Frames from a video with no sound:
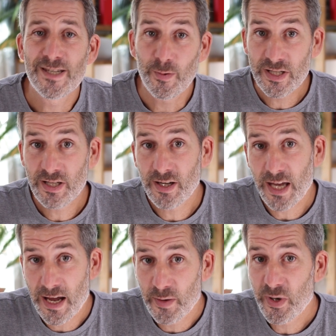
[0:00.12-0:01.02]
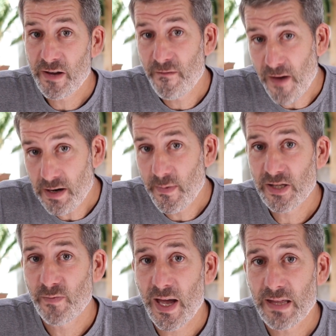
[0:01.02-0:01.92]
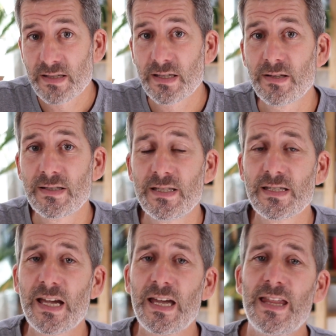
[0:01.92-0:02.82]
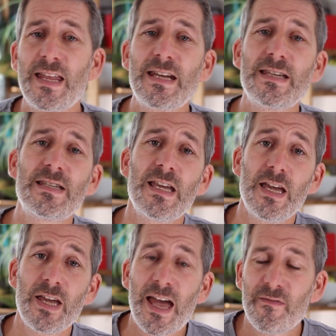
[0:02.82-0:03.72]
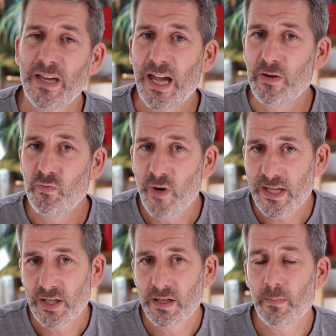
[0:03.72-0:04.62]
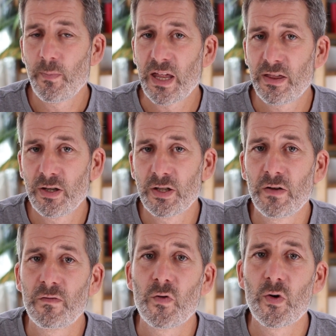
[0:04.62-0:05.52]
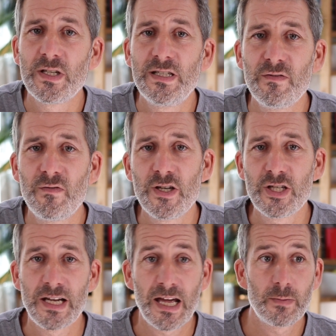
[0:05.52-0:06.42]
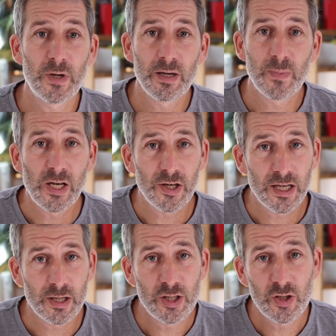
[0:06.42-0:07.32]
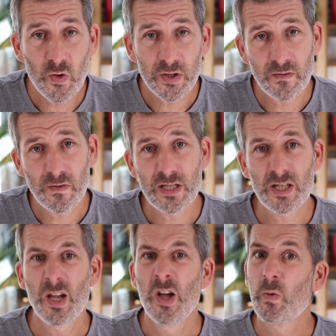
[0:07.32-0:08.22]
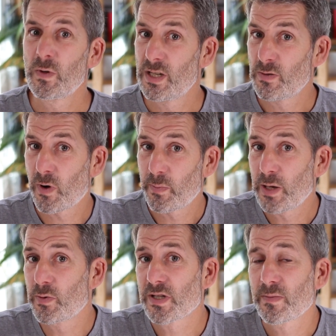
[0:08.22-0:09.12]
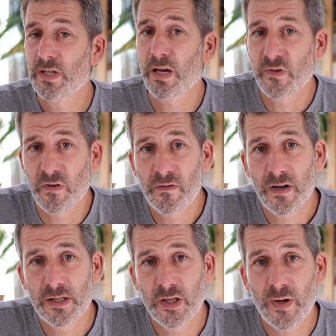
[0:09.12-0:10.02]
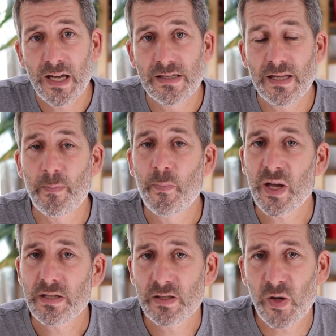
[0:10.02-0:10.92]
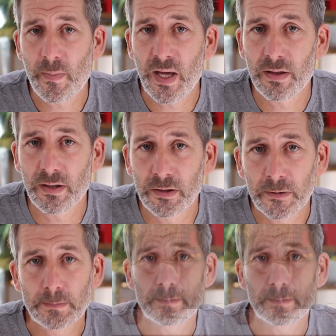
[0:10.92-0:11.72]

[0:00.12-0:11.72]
So I want to look at a pretty fundamental math skill today, and that is having a written method for division. And I'm gonna be looking at short division, which is what people sometimes refer to as the bus stop method.